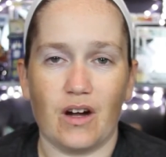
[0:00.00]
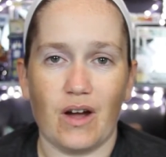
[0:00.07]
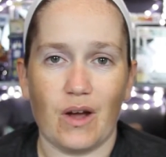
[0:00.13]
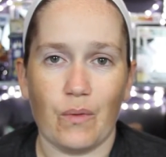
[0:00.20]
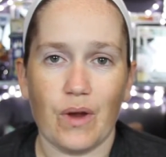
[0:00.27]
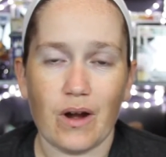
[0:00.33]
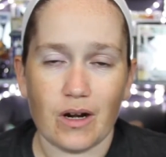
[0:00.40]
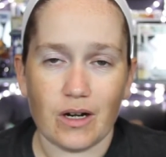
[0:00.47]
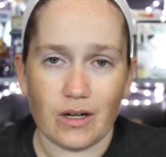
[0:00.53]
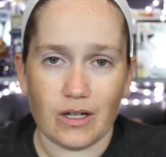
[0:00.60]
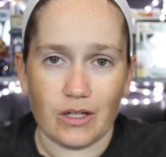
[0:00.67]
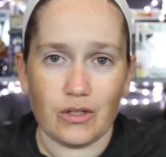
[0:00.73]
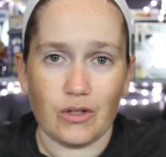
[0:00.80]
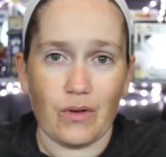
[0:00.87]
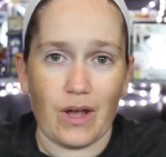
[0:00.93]
and we are going to
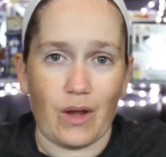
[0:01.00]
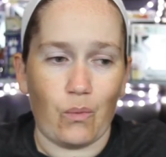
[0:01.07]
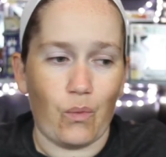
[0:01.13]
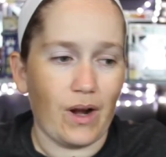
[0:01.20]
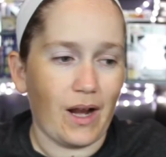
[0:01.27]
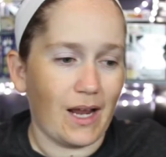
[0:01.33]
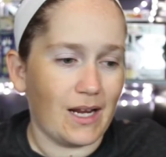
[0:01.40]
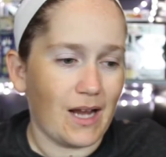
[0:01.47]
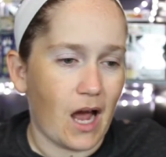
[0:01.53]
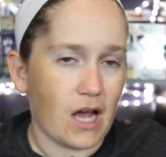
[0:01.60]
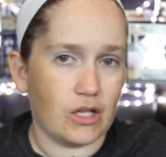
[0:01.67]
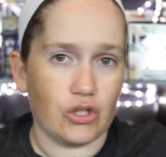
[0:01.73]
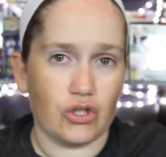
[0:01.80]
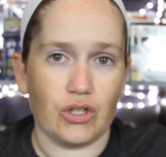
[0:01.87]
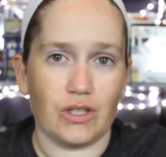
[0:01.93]
do a What I Got
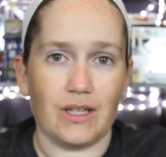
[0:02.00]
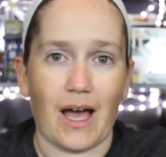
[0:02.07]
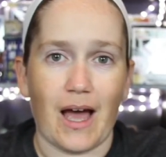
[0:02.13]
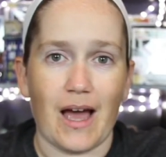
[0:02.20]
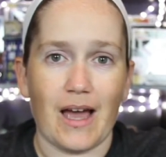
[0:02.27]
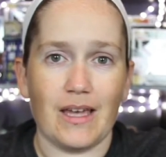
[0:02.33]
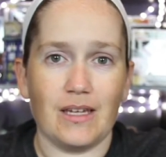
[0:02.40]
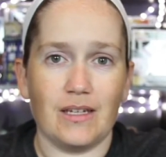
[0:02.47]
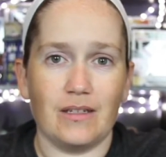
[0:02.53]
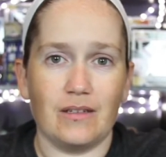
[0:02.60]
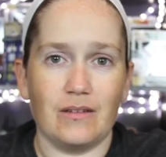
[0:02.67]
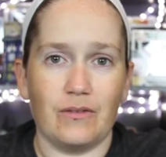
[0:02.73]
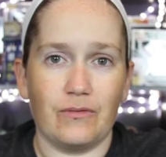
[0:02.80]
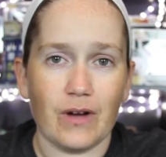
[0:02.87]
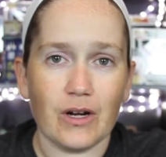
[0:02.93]
in July
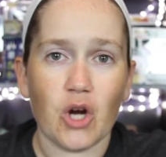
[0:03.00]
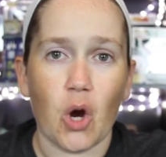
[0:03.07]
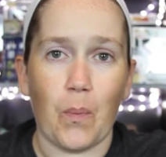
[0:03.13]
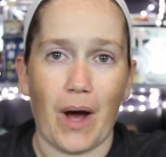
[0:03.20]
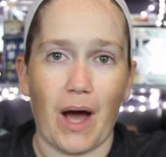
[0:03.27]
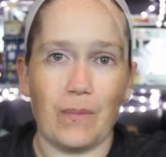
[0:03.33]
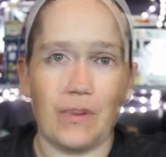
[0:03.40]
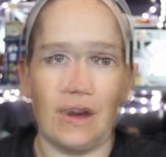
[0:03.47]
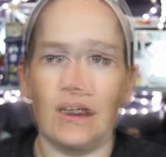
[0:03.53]
Funko Pop haul.